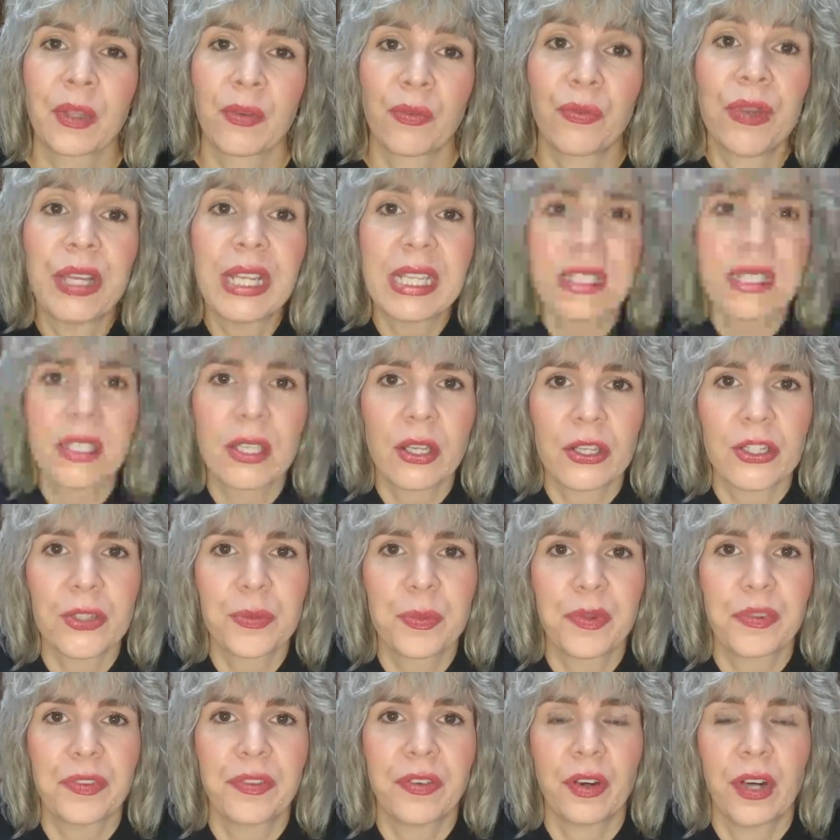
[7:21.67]

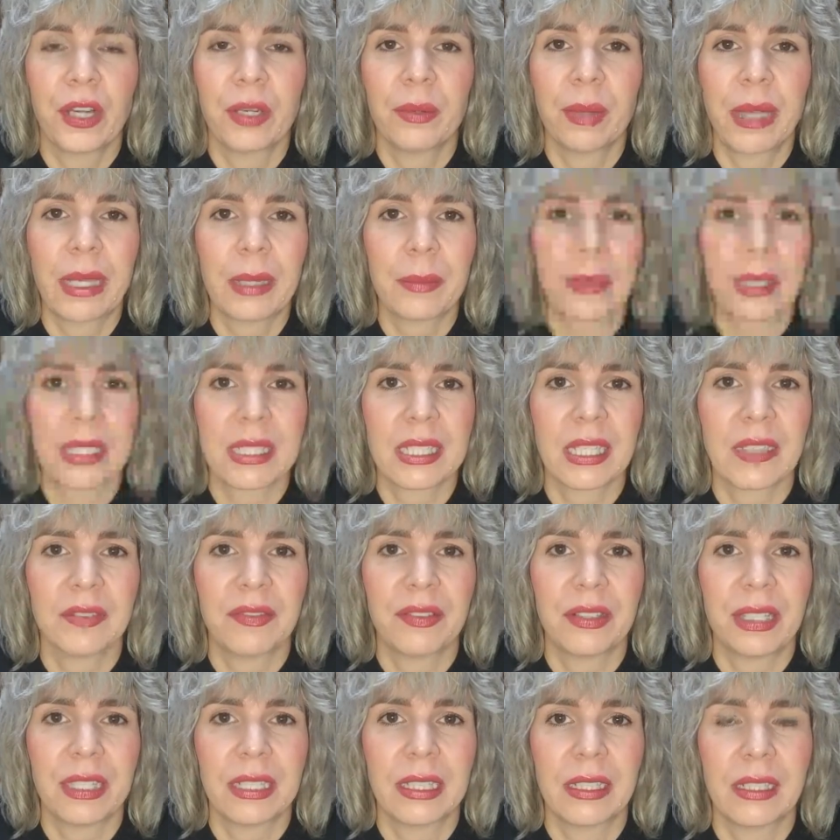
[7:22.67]
research before and make
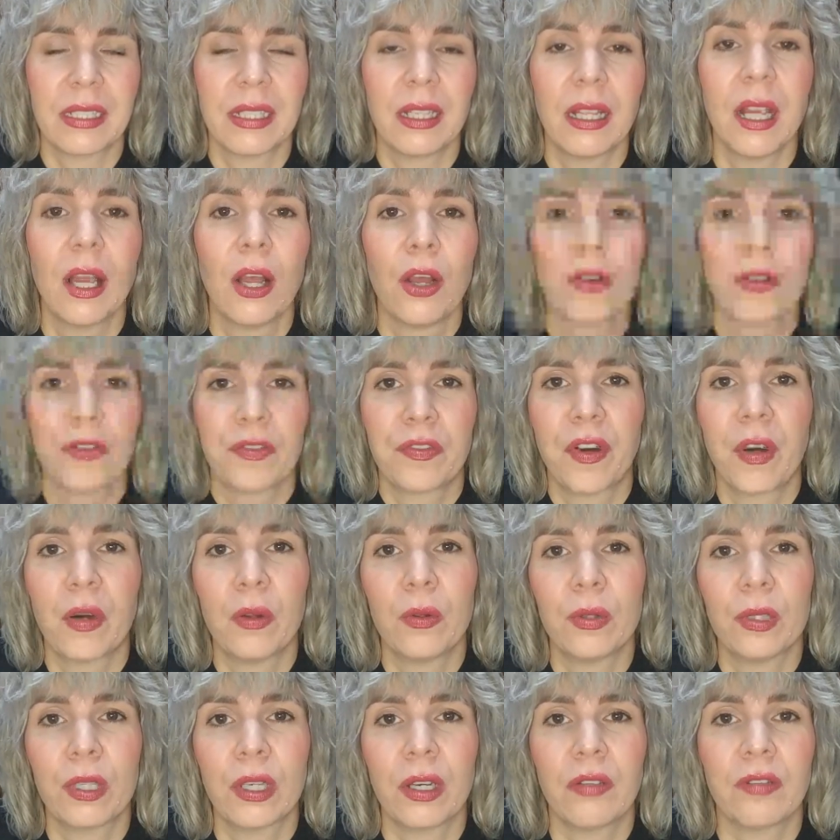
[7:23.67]
myself a little
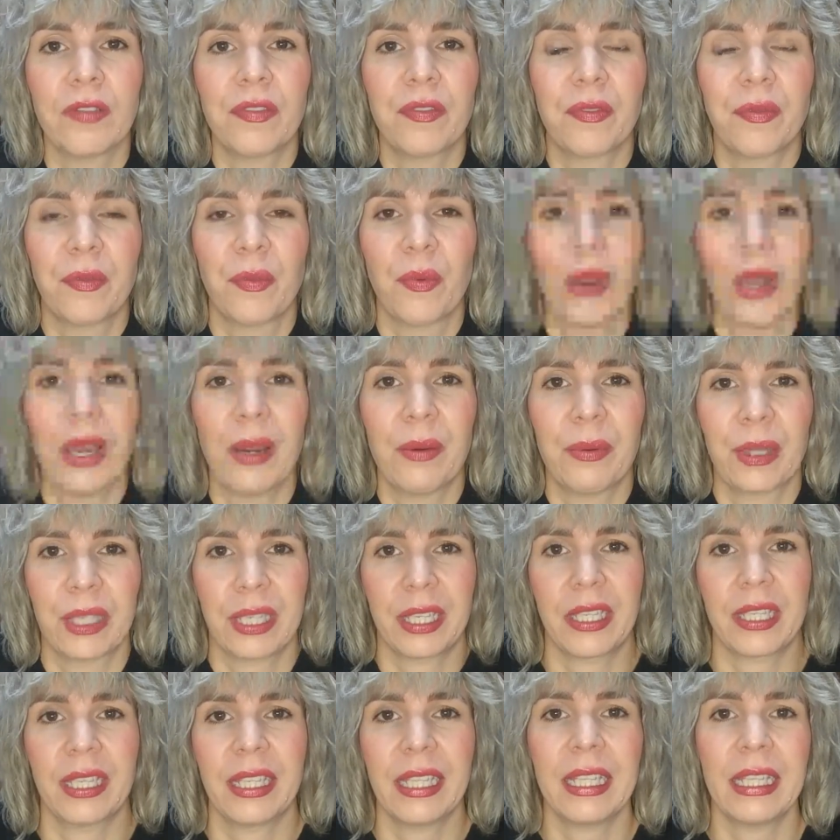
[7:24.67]
folder of where we
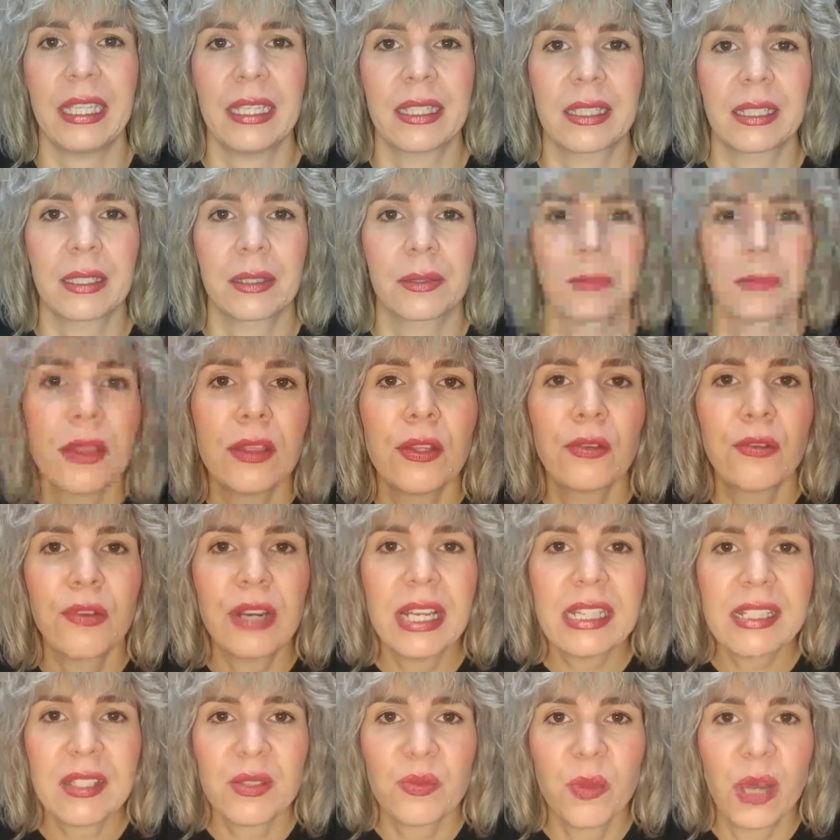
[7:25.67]
can eat. The
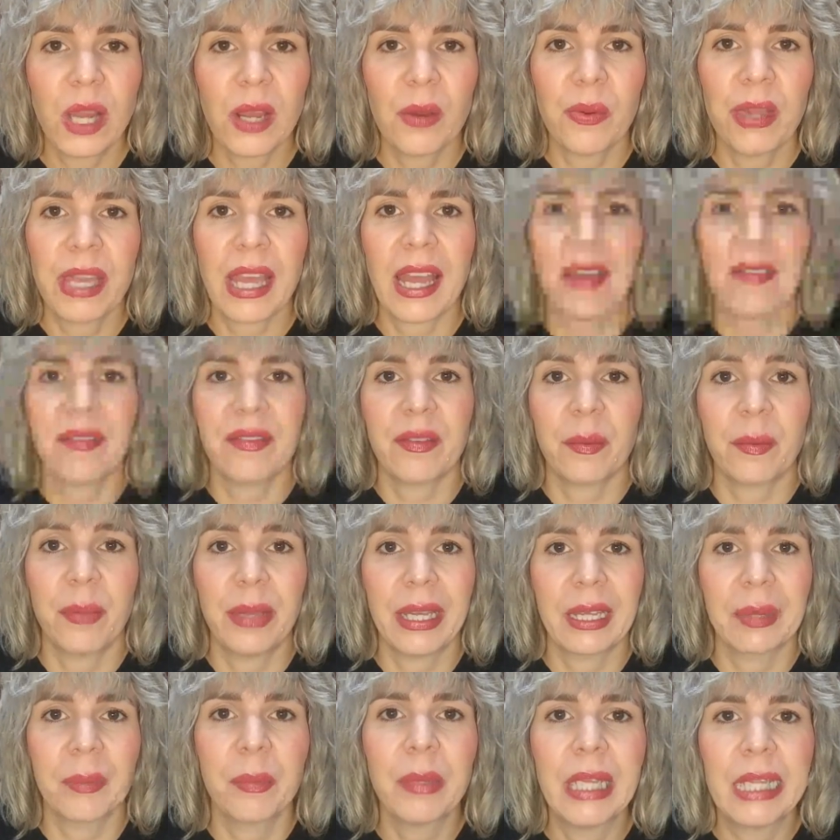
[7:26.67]
reason why we have a
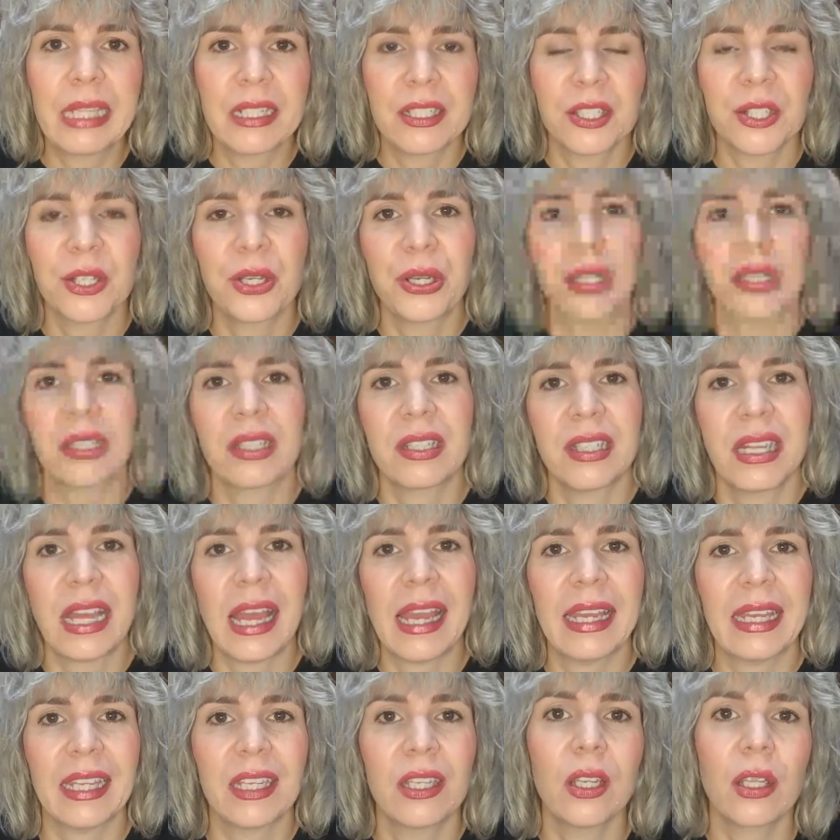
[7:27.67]
big meal during the
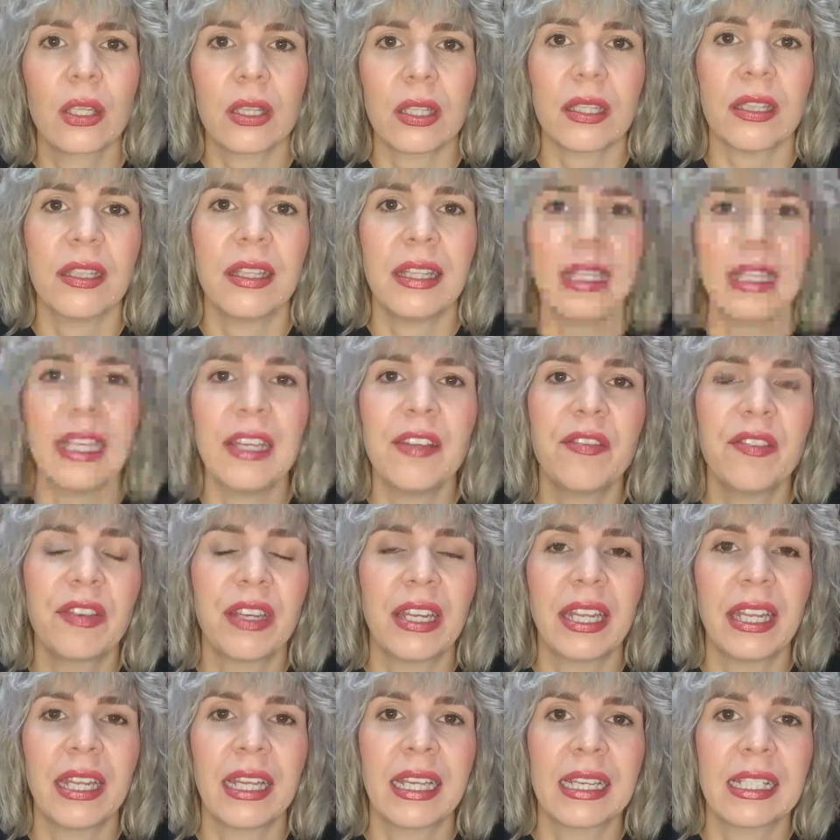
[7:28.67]
day and not in the
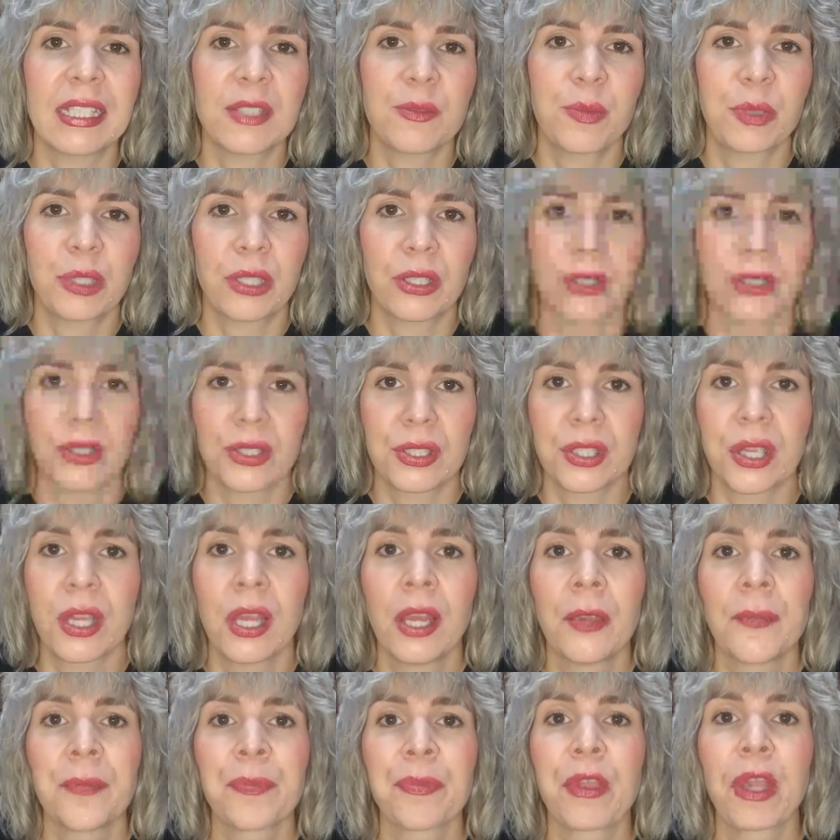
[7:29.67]
evening is because
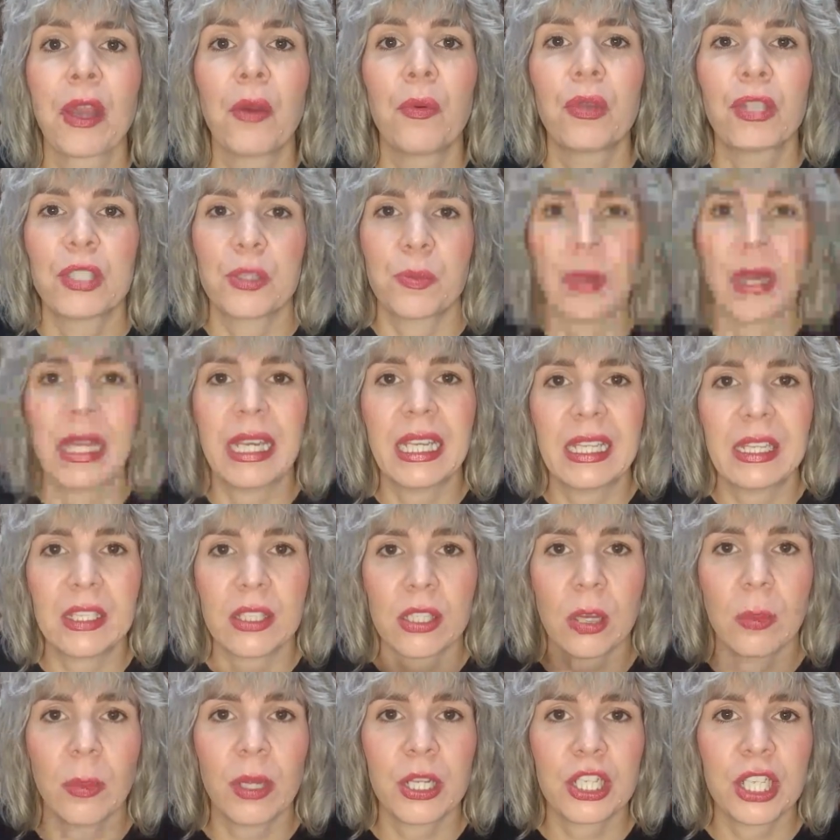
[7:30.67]
we're spending
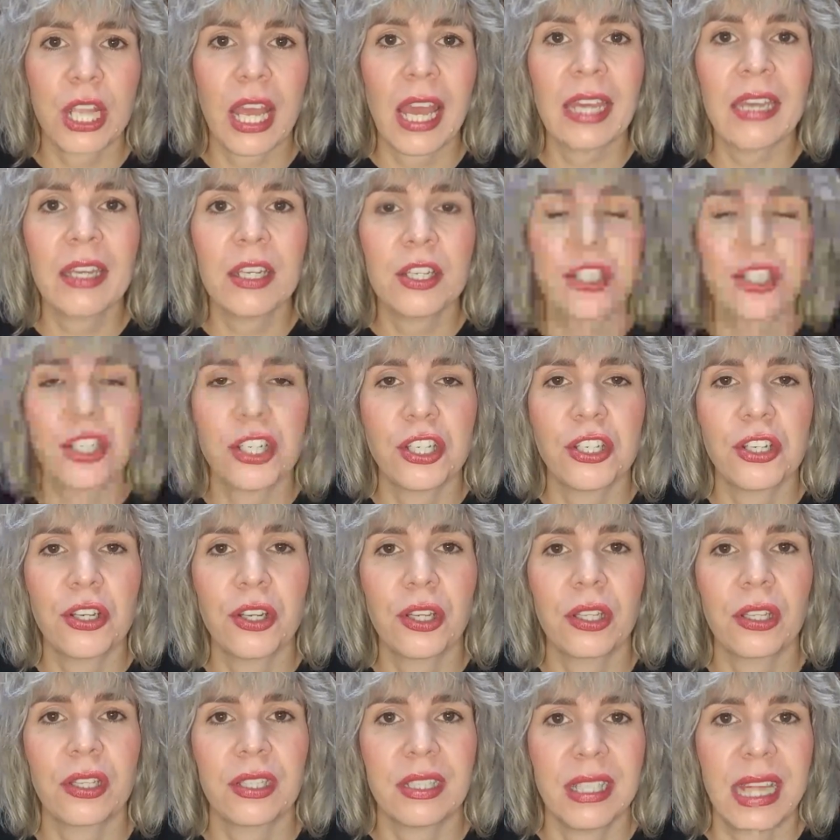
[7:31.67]
so much energy
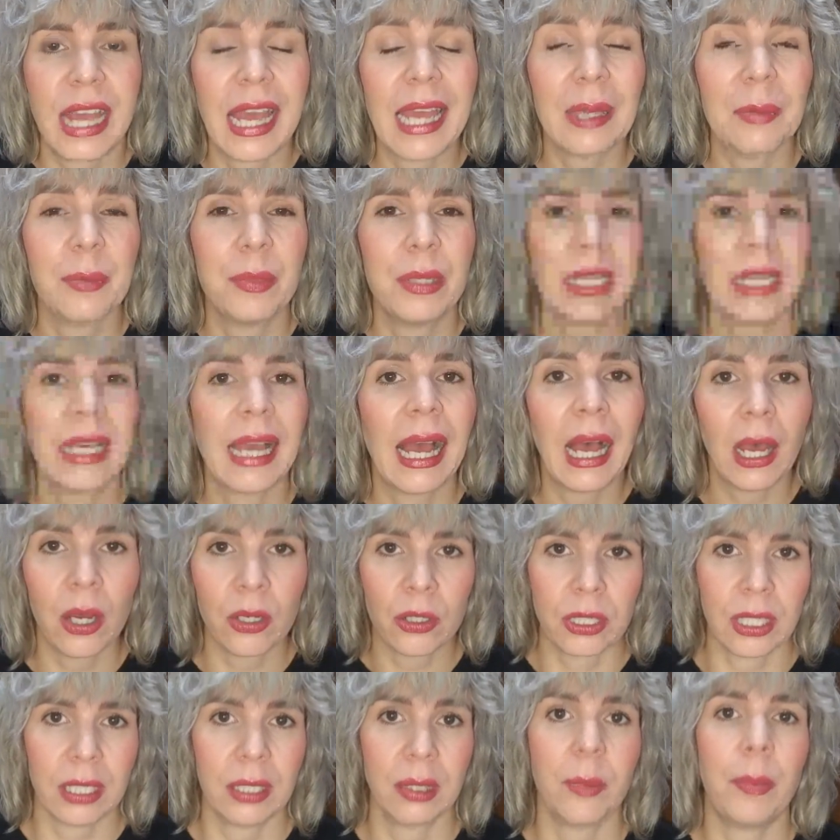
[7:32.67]
during the day being
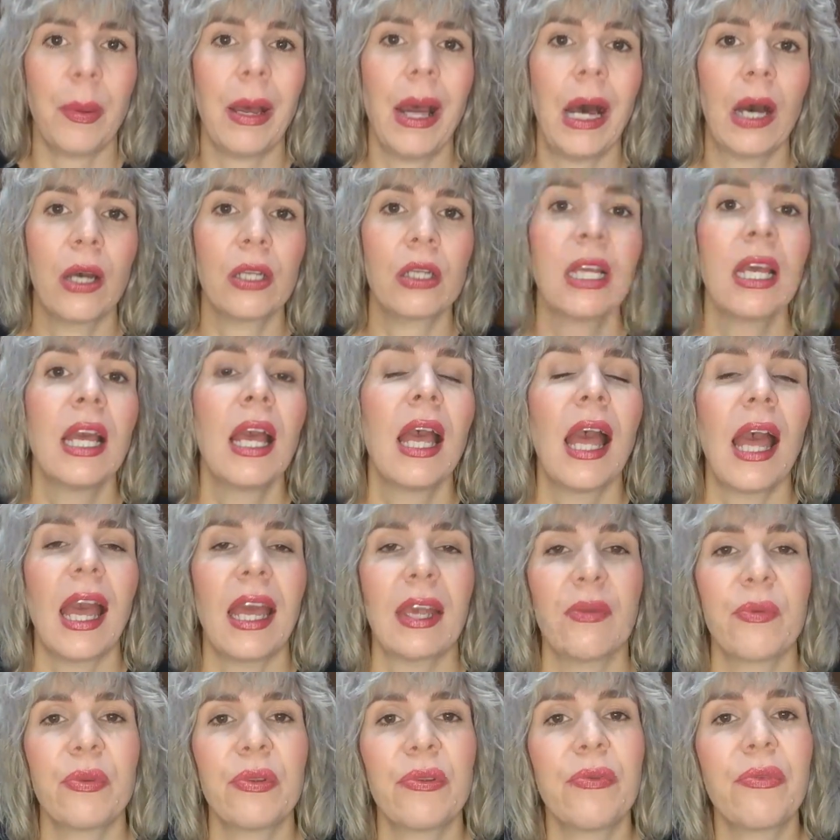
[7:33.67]
out and about,
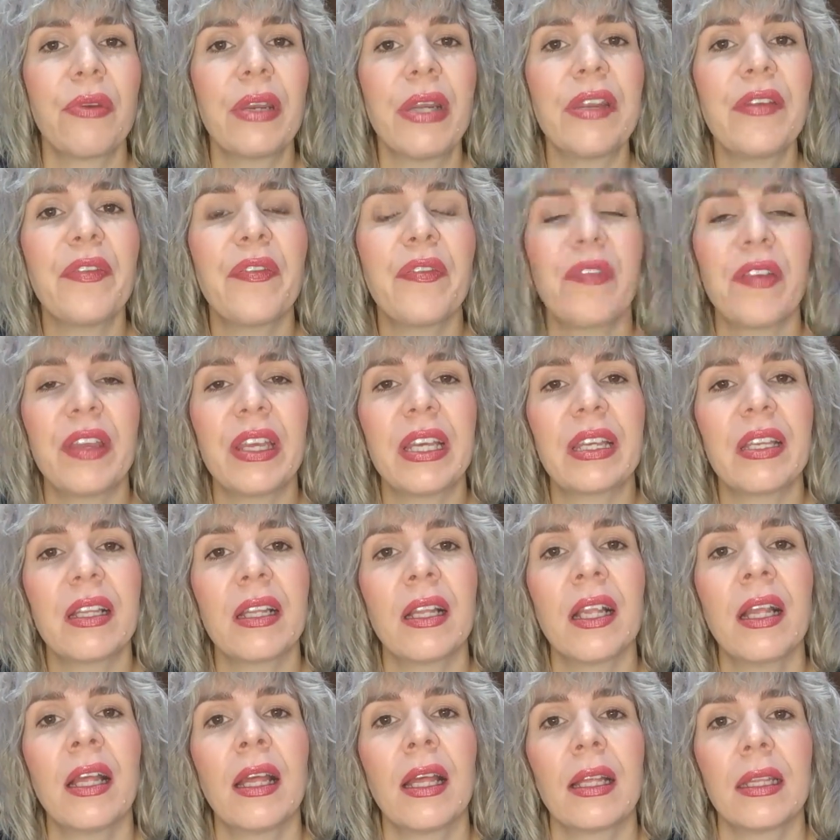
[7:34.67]
and we really
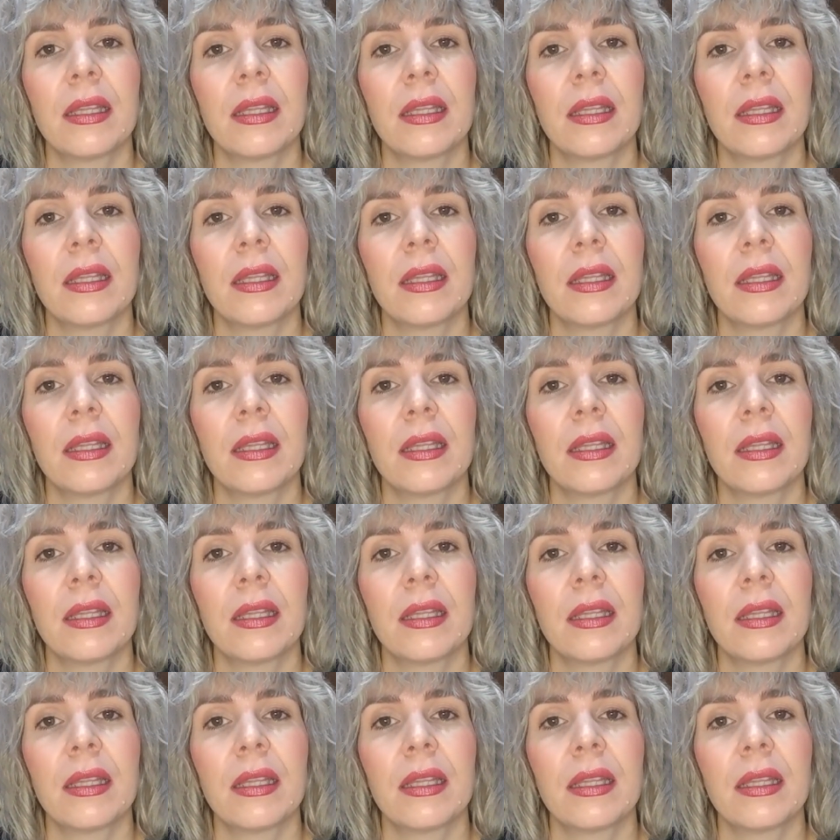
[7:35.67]
feel